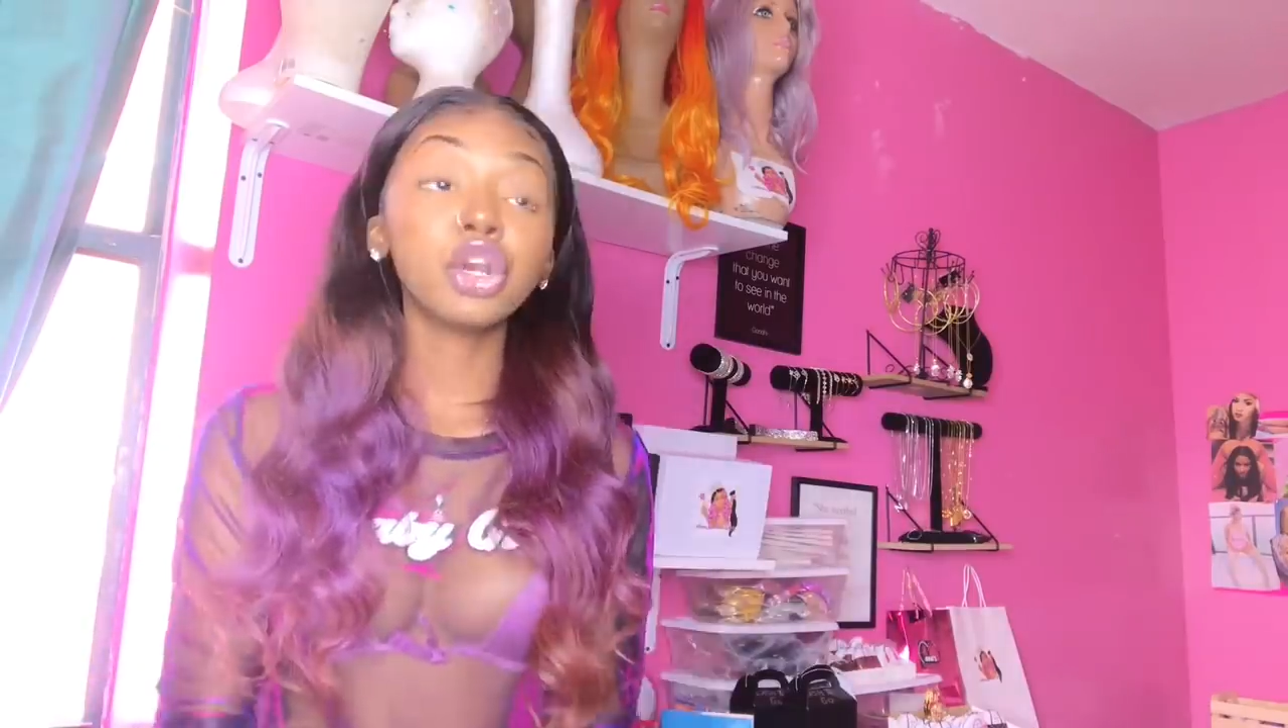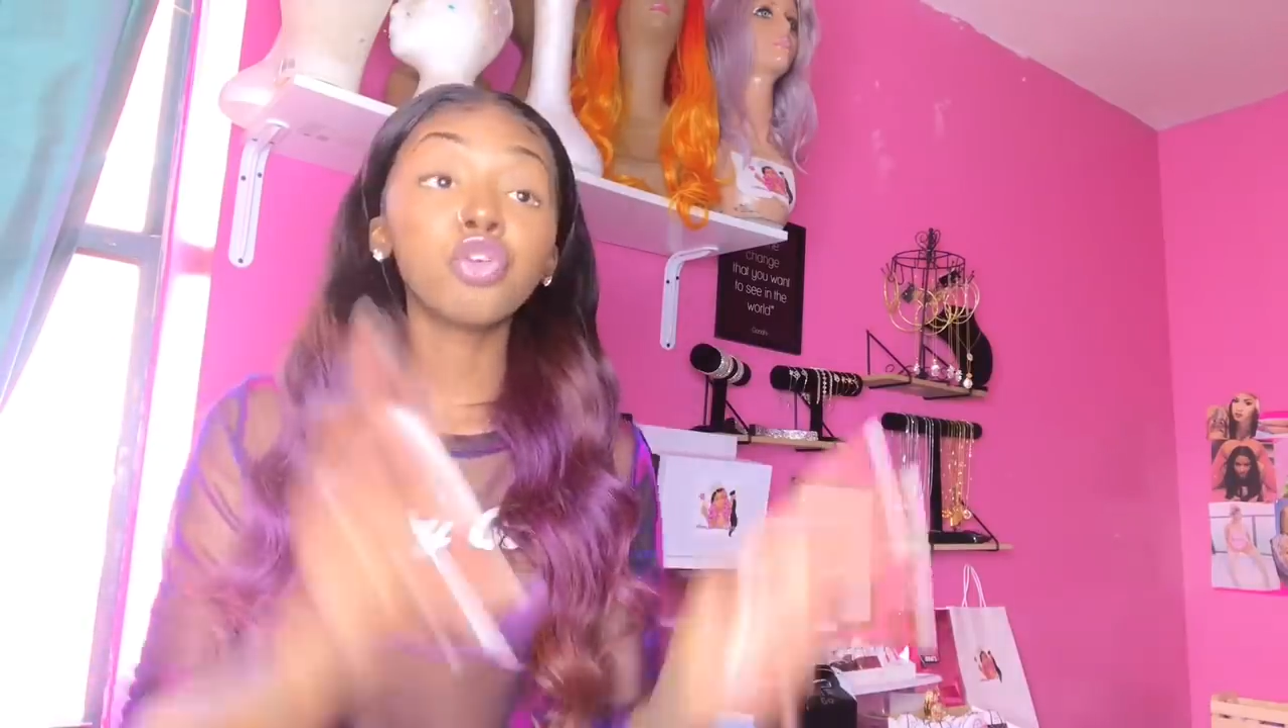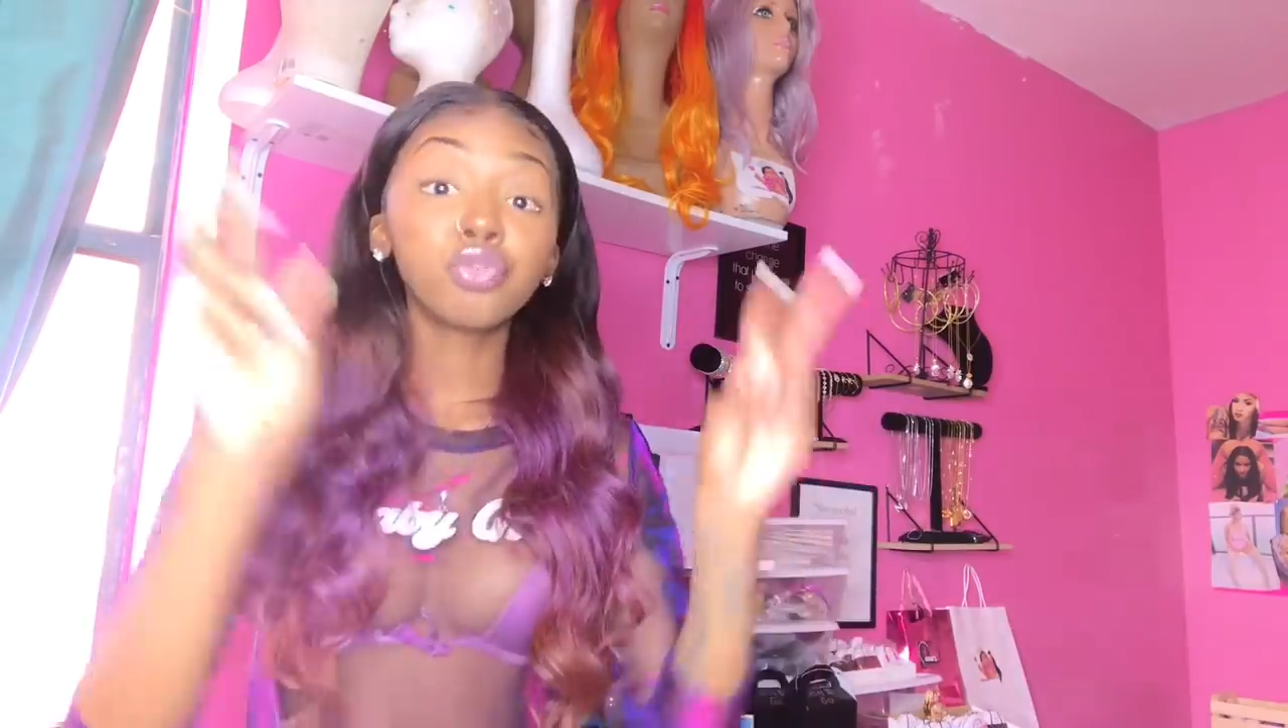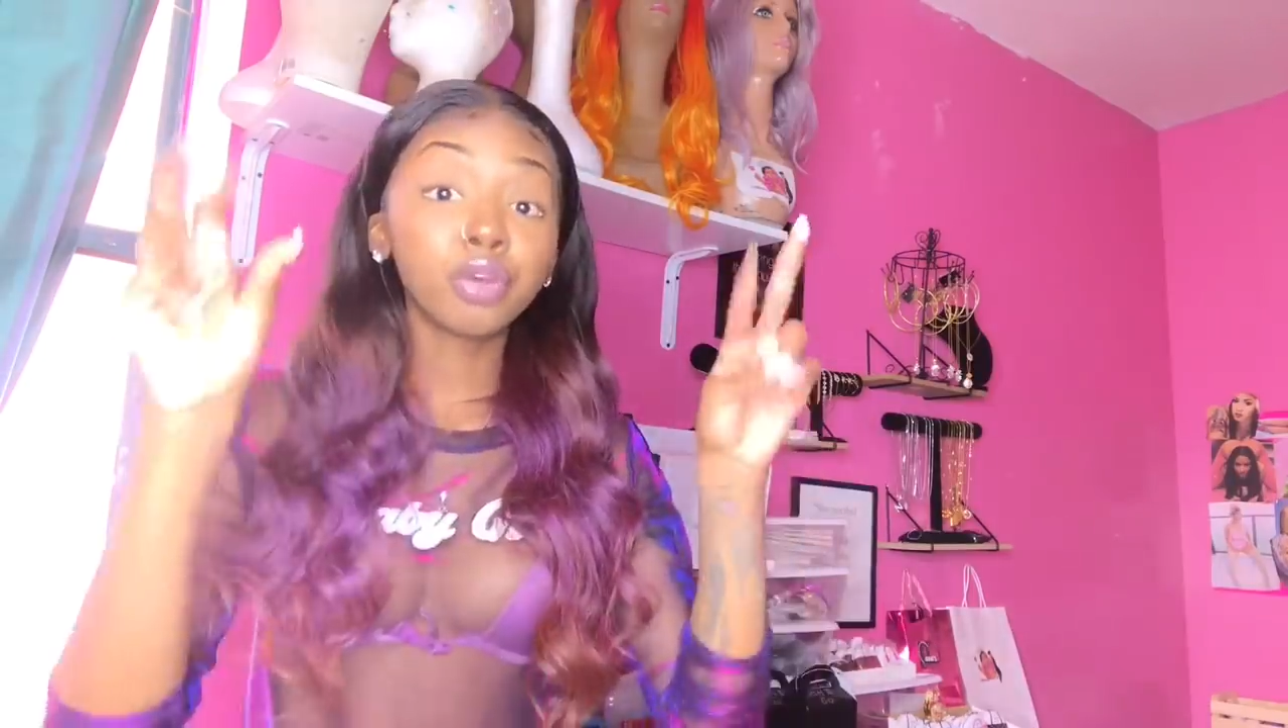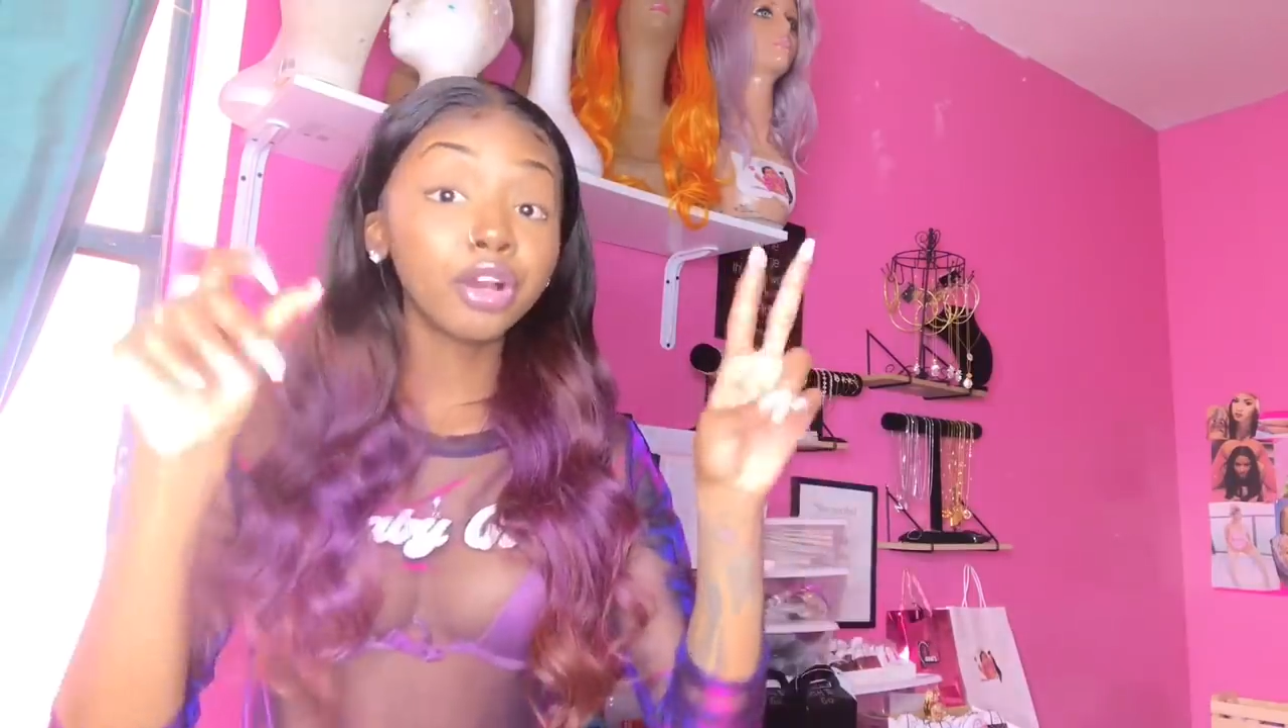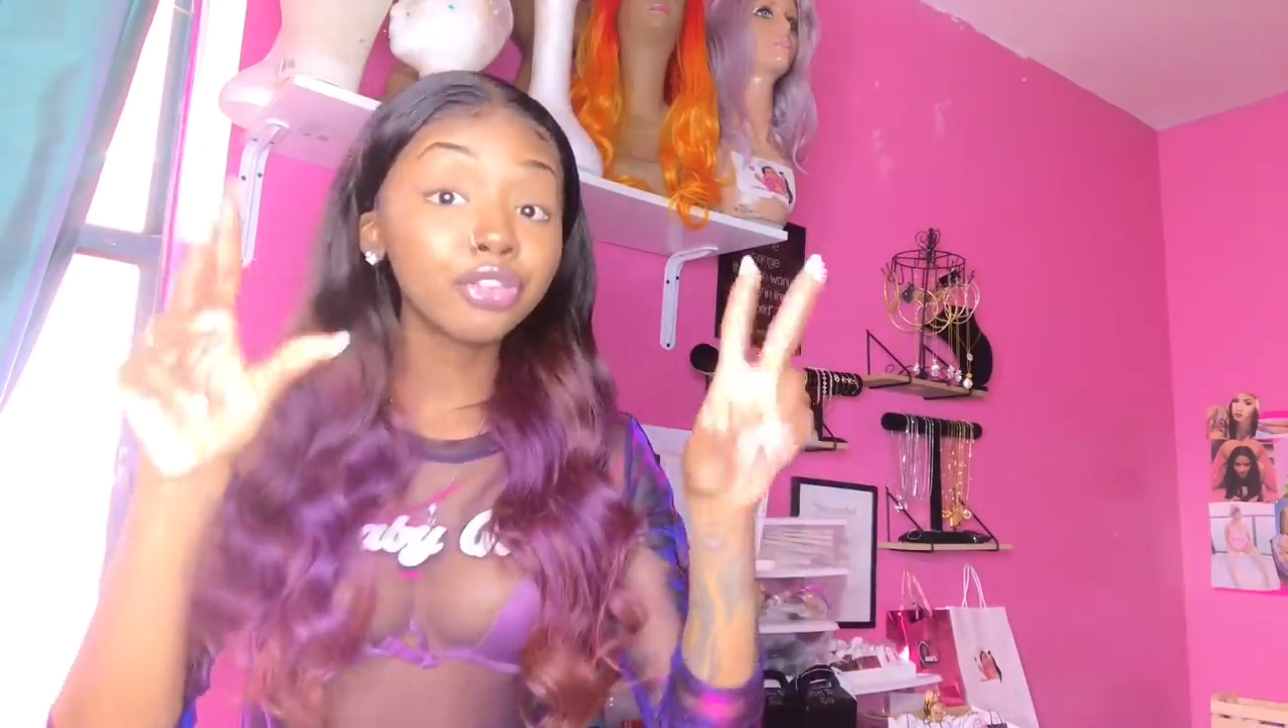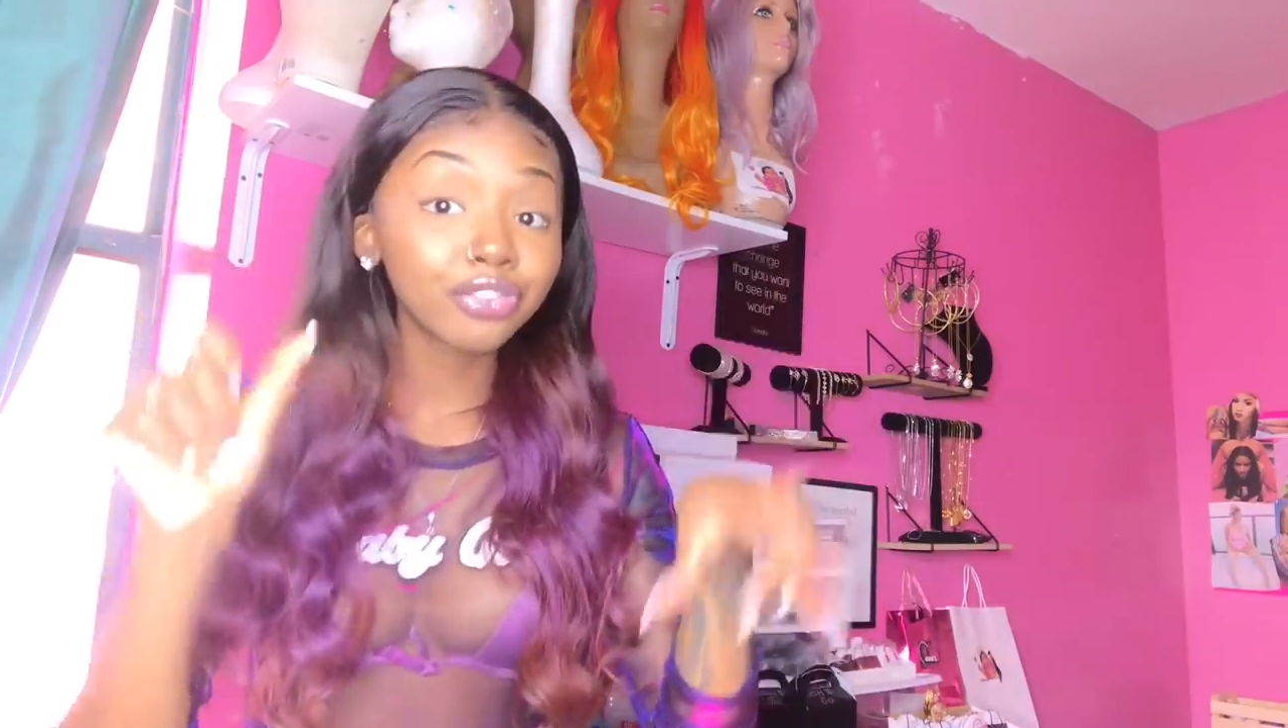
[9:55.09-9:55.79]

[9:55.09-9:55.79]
Your real